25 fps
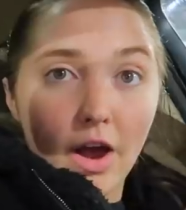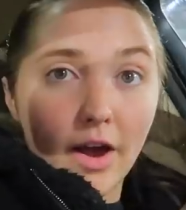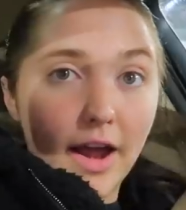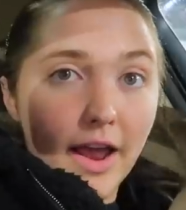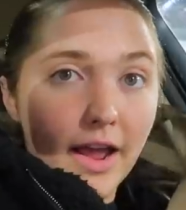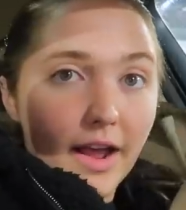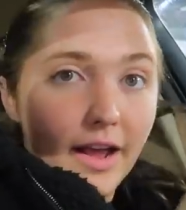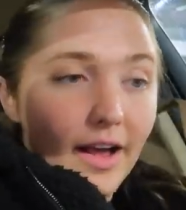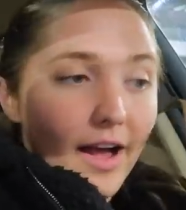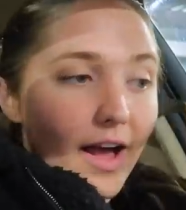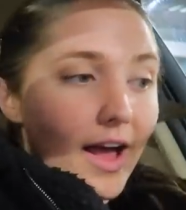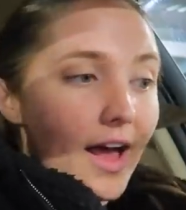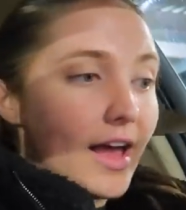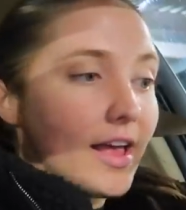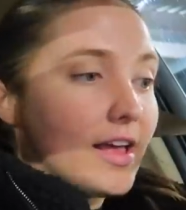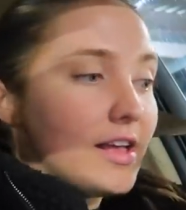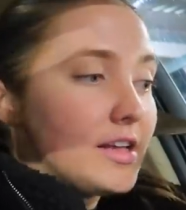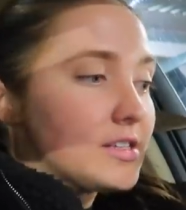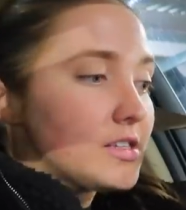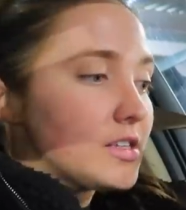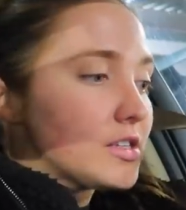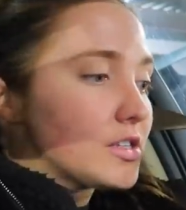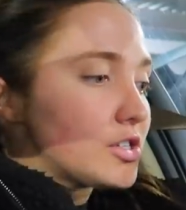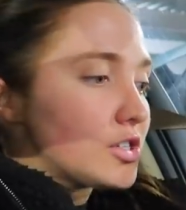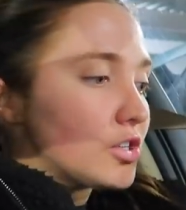All right
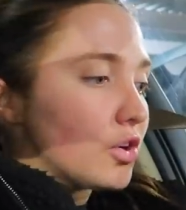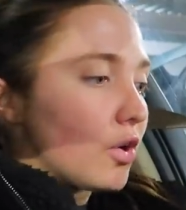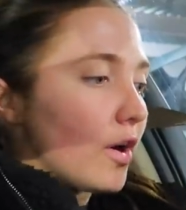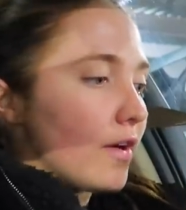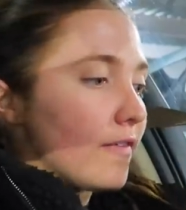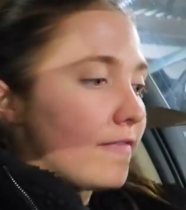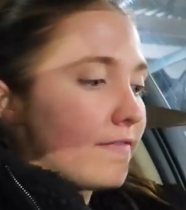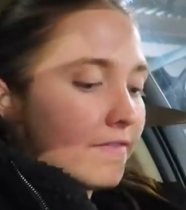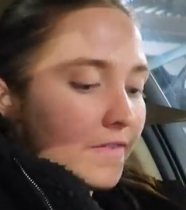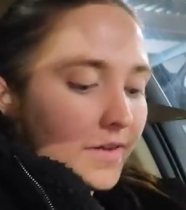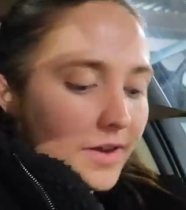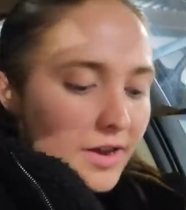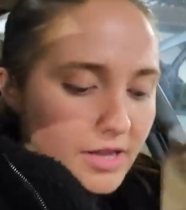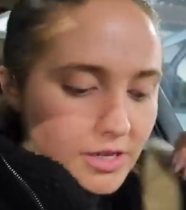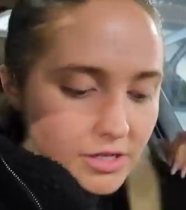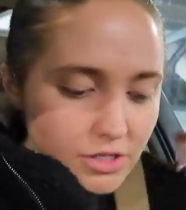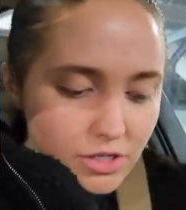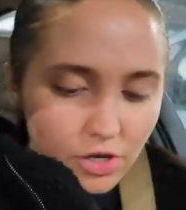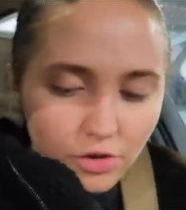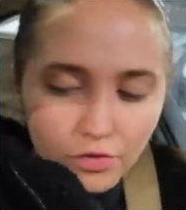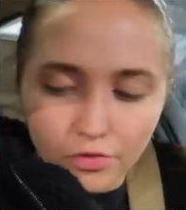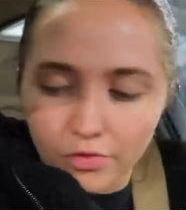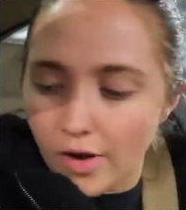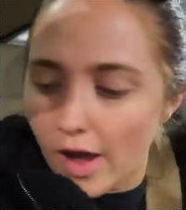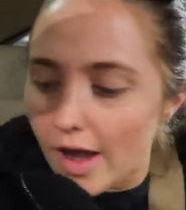guys, so I
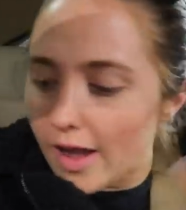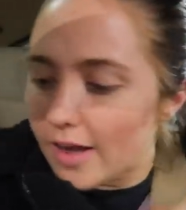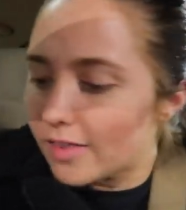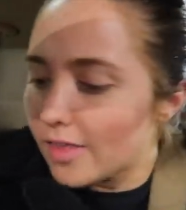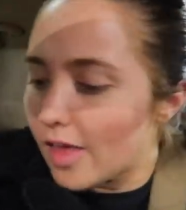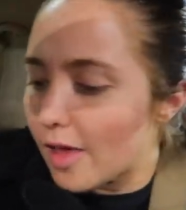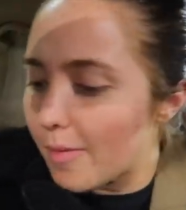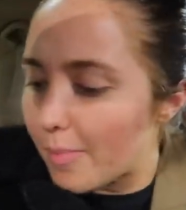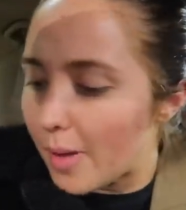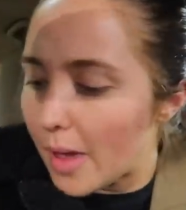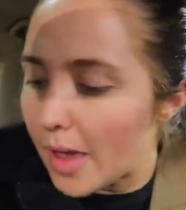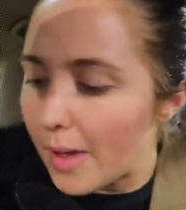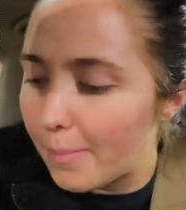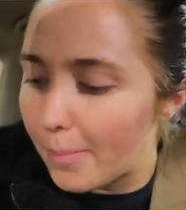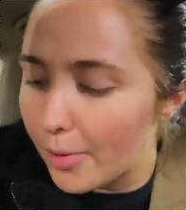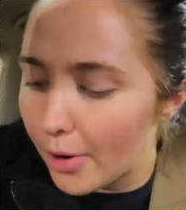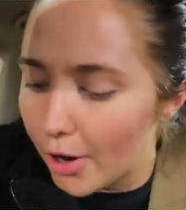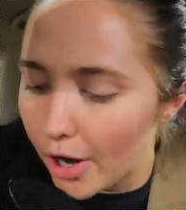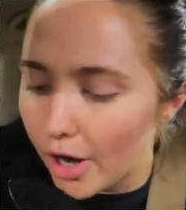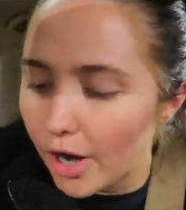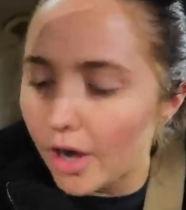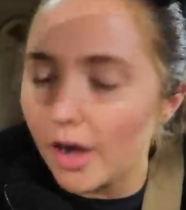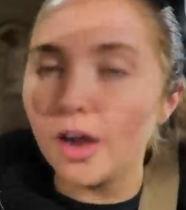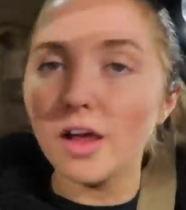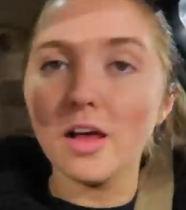finished writing that
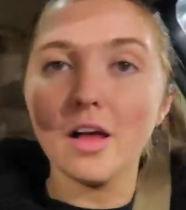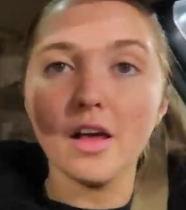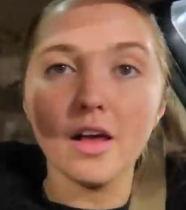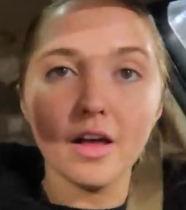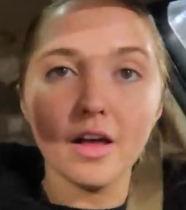paper.